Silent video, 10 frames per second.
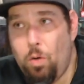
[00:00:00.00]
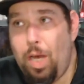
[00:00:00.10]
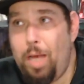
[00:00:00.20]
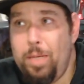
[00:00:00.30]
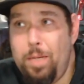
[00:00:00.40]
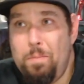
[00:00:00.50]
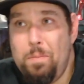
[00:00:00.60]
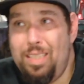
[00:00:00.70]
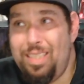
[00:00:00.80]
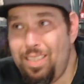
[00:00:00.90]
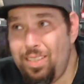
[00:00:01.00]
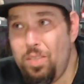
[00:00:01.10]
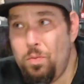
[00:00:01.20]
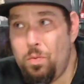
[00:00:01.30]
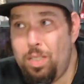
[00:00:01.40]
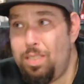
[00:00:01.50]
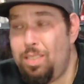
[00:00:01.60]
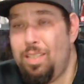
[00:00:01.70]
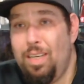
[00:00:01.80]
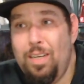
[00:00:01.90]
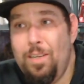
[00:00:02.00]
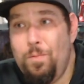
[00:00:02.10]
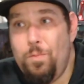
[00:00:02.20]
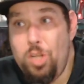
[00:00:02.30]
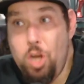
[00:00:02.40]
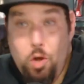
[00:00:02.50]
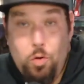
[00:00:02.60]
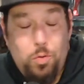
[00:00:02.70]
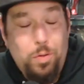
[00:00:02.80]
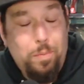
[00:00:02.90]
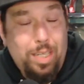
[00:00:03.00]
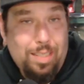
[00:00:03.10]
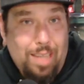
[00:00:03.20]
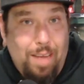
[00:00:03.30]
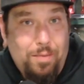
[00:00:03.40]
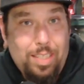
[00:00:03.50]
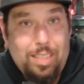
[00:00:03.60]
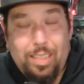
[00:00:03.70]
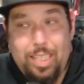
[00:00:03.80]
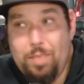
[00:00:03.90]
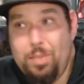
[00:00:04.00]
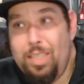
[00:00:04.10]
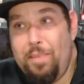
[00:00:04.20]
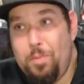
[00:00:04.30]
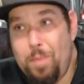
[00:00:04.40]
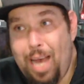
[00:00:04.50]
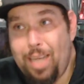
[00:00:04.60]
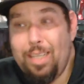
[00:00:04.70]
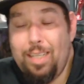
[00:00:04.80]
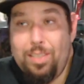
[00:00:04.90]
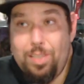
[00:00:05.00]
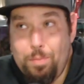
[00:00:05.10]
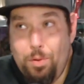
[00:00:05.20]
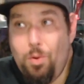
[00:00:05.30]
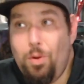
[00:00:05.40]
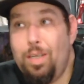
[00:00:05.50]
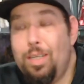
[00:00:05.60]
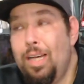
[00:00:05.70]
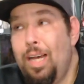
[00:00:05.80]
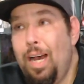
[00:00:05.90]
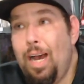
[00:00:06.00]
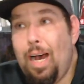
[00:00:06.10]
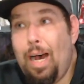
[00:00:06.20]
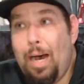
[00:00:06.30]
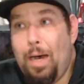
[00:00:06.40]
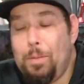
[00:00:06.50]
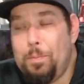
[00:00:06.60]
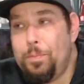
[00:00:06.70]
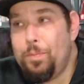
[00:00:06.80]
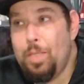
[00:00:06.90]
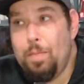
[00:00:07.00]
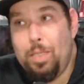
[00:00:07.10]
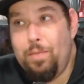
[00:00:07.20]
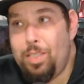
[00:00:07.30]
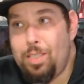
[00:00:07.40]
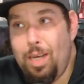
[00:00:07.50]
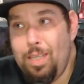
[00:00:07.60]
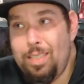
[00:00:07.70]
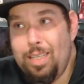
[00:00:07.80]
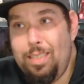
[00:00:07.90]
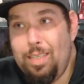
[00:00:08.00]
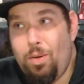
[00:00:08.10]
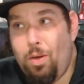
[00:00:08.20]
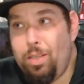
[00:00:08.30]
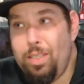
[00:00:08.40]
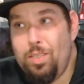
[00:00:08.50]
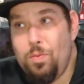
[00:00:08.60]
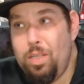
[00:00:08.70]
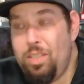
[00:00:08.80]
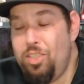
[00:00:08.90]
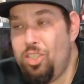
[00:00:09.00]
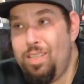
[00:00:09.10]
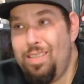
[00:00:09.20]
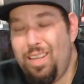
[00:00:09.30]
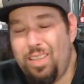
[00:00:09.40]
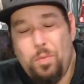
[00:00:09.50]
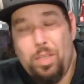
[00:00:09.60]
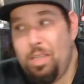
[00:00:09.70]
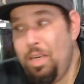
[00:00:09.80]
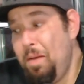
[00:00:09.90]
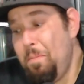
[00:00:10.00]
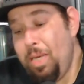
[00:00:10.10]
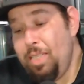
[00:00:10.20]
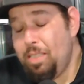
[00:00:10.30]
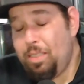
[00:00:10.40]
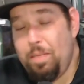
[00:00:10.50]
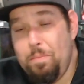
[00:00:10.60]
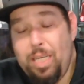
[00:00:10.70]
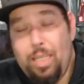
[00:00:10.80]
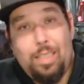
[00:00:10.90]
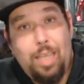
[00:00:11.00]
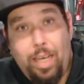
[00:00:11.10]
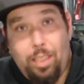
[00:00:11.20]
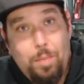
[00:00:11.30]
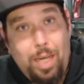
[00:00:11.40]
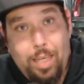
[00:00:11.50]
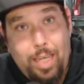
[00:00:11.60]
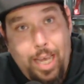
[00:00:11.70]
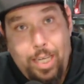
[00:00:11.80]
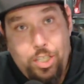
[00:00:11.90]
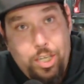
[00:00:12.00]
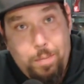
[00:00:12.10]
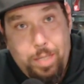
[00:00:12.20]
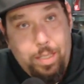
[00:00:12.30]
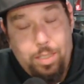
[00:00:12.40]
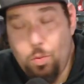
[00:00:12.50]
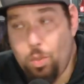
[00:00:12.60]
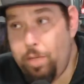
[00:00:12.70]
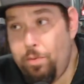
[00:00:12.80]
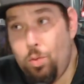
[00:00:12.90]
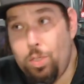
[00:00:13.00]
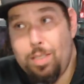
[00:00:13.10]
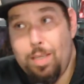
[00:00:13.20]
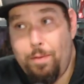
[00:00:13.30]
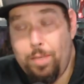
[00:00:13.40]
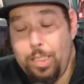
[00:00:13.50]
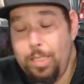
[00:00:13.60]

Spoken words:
I mean, Dylan was known because obviously he received backing and support. But Vysotsky did all this with just nothing, with basically being tailed by the KGB 24/7.